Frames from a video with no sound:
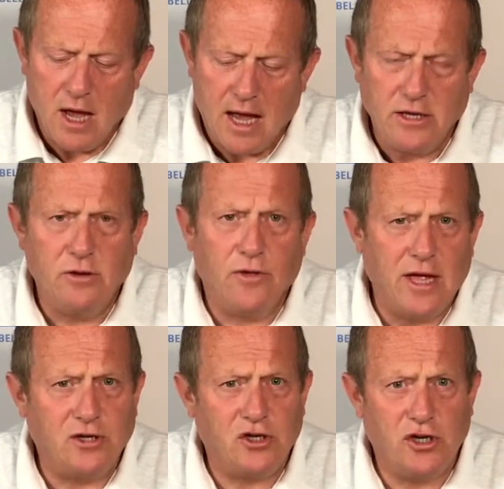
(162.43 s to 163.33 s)
and you
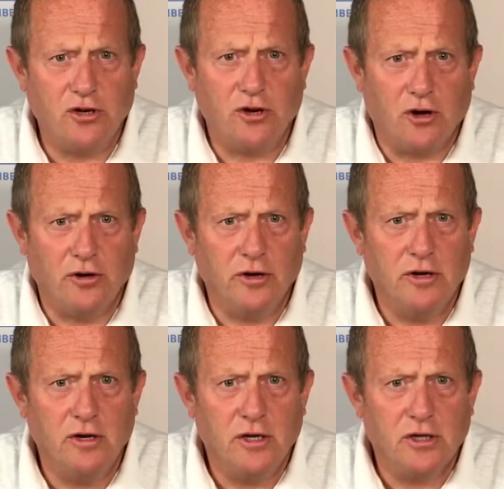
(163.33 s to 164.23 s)
then turn on
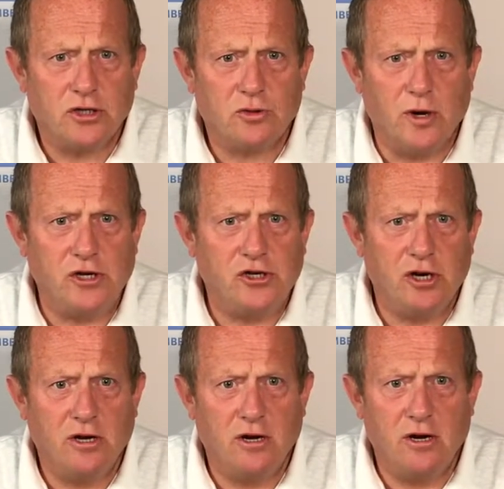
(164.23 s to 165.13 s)
switch
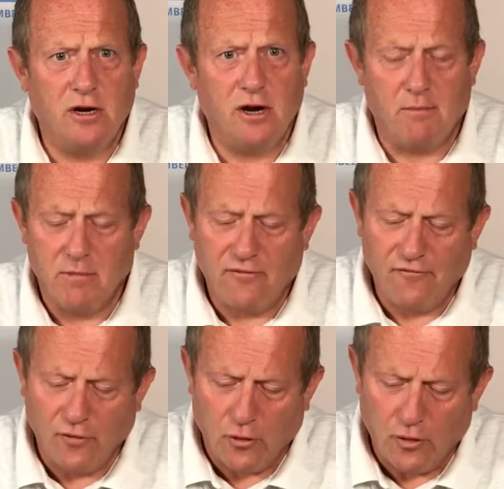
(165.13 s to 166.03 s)
number
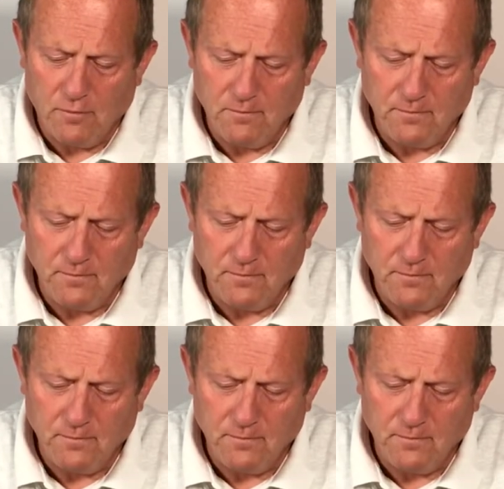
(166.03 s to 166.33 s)
4.